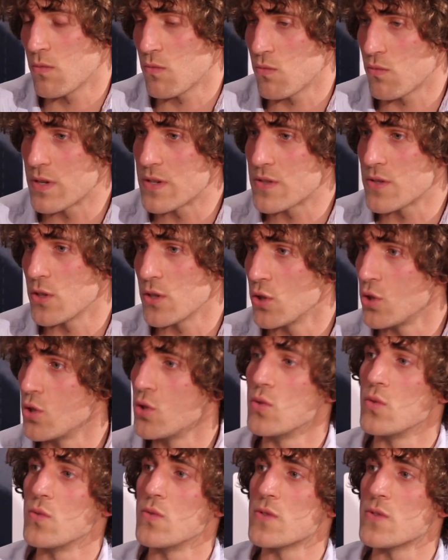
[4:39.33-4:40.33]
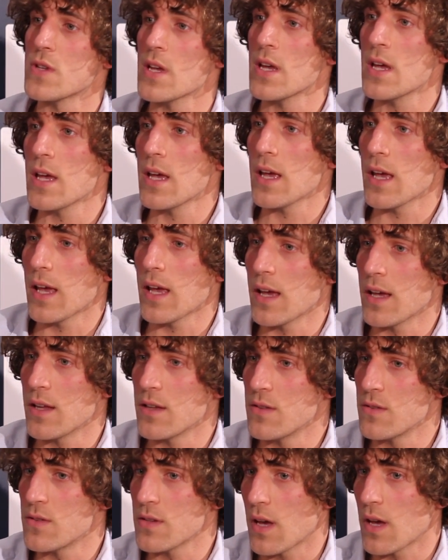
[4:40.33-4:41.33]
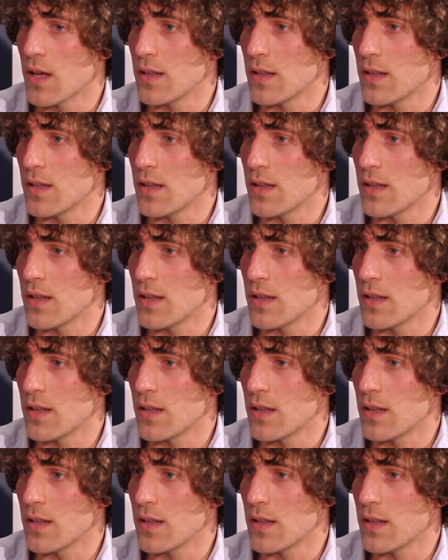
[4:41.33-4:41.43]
recent news and